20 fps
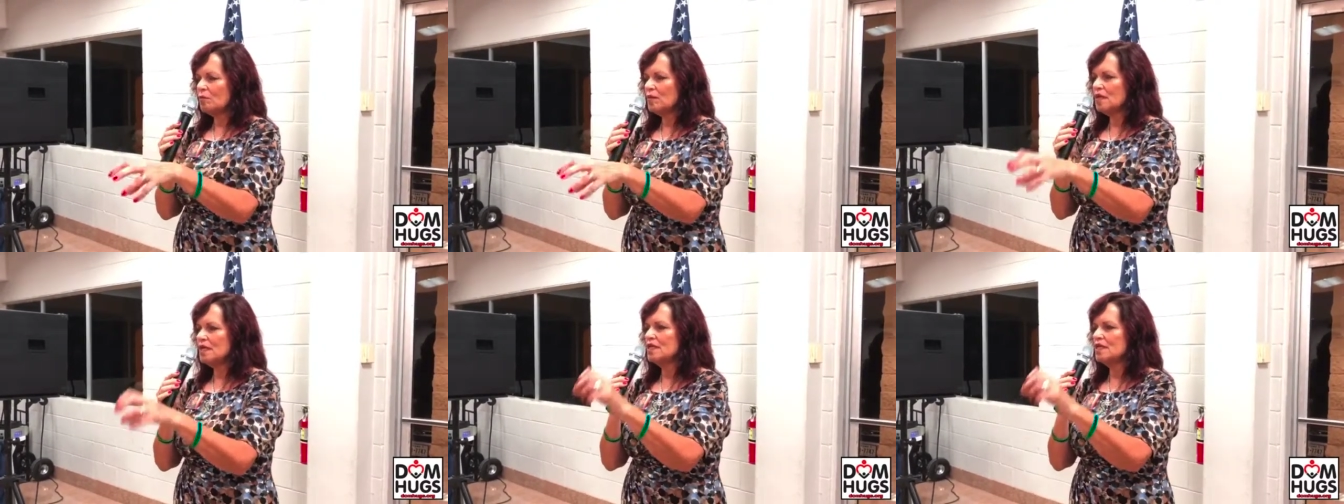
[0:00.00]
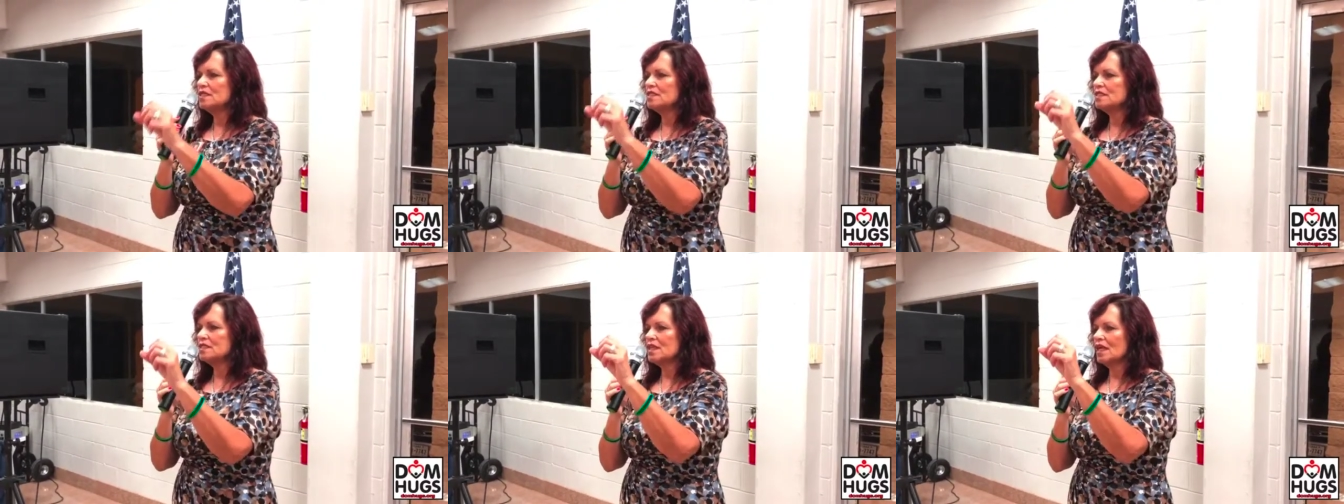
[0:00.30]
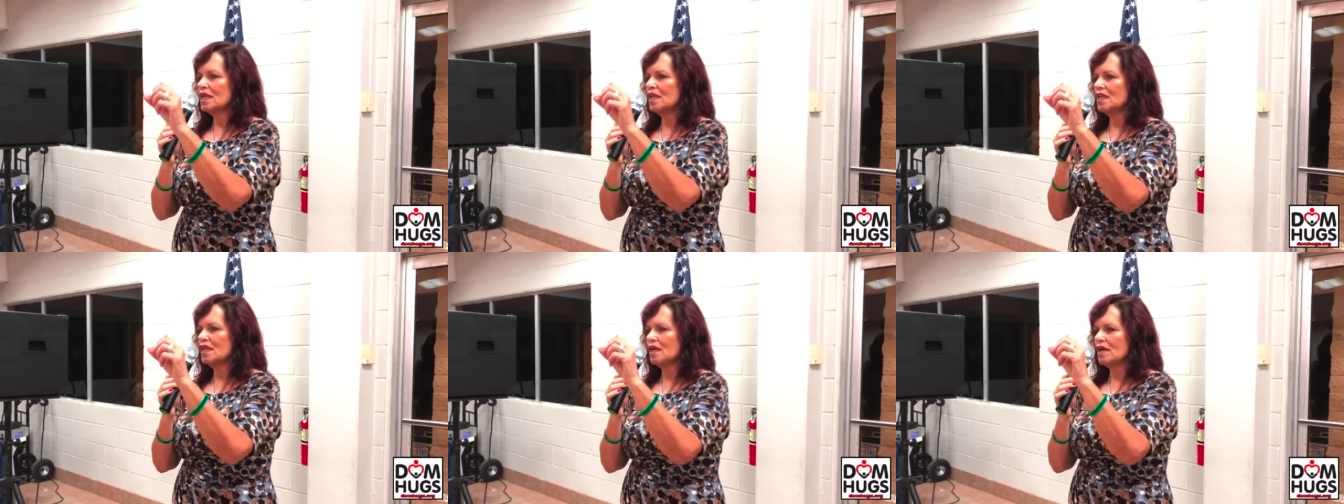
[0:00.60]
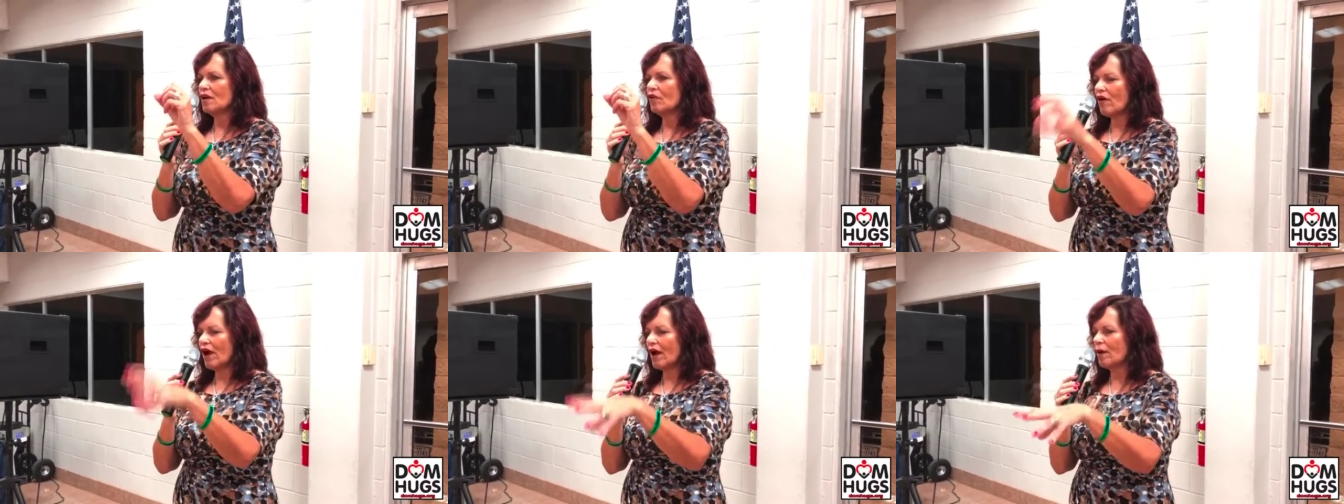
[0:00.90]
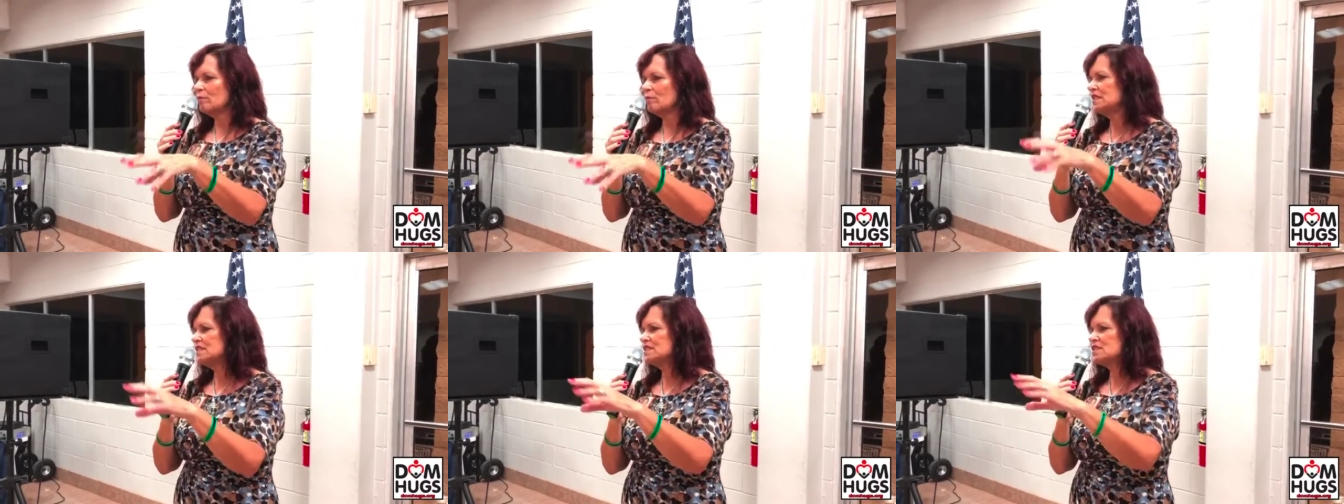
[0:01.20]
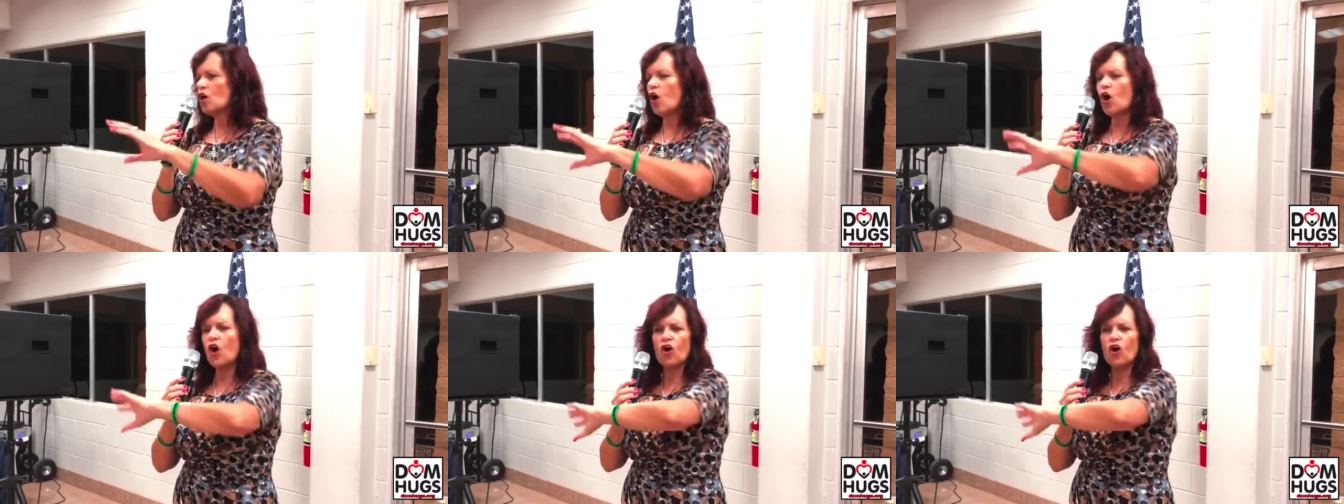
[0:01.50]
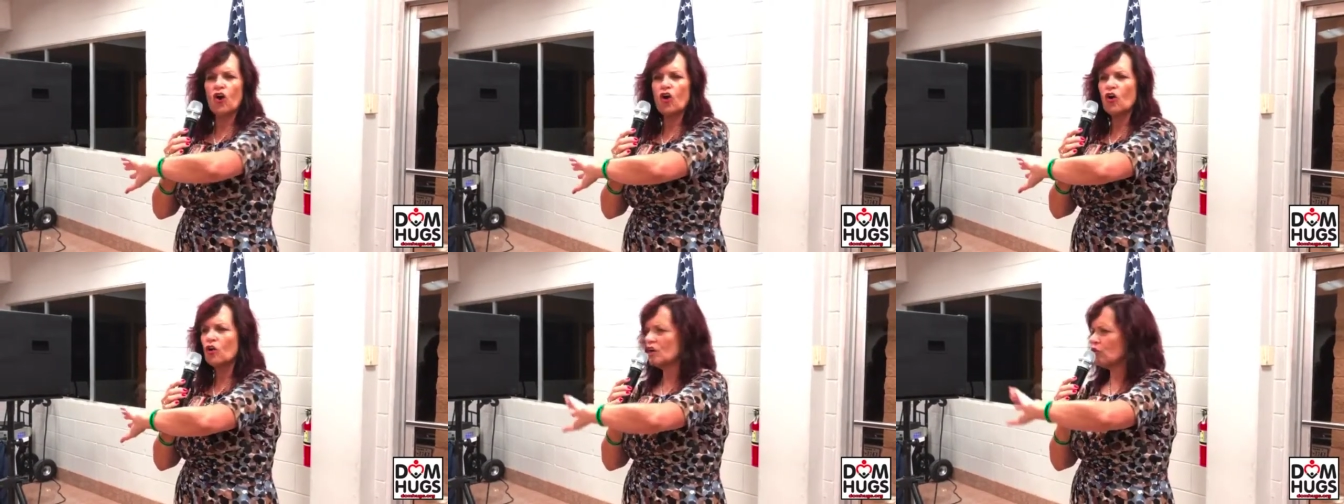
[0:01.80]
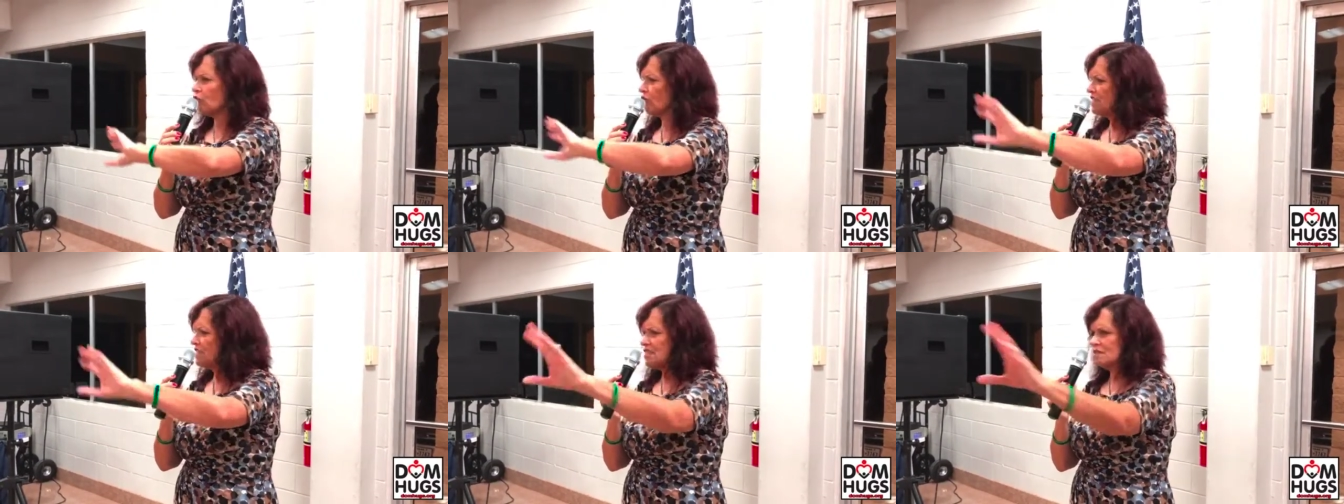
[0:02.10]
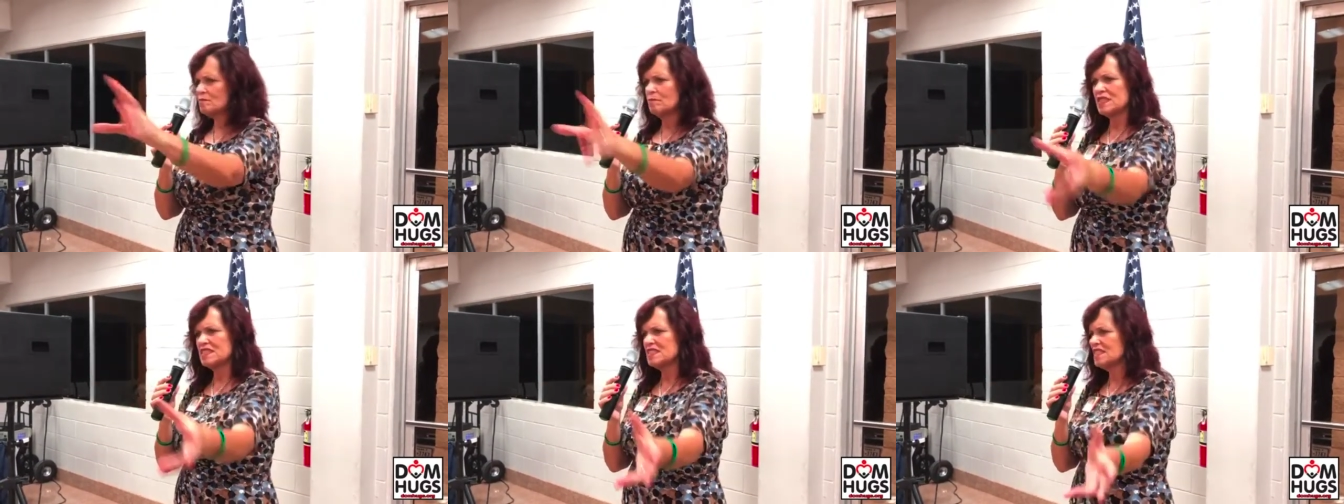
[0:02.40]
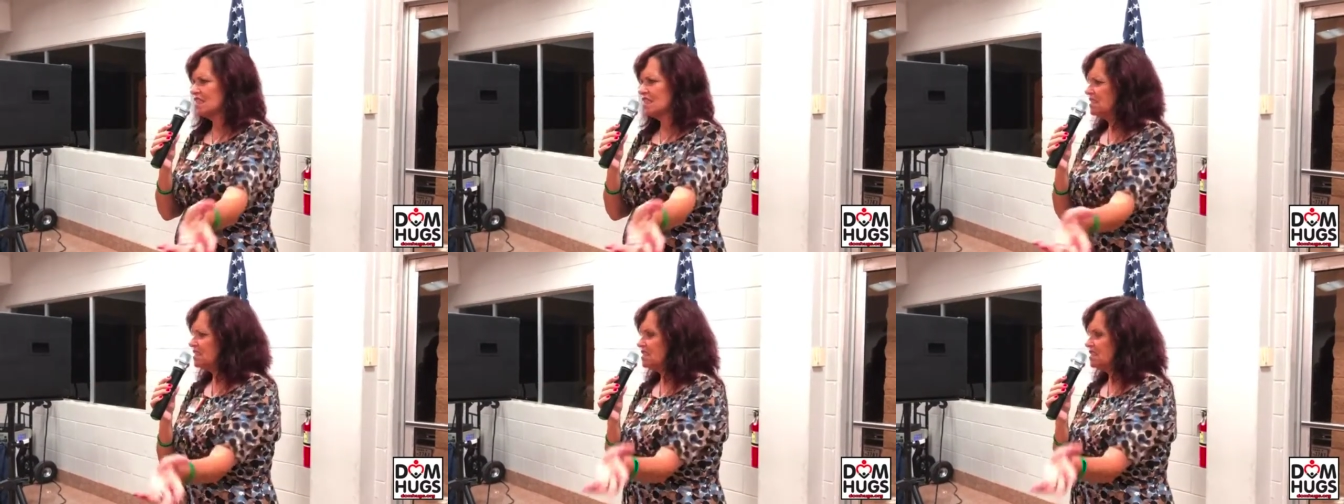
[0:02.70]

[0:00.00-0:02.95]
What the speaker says: Emmys and the Grammys, all Christmas,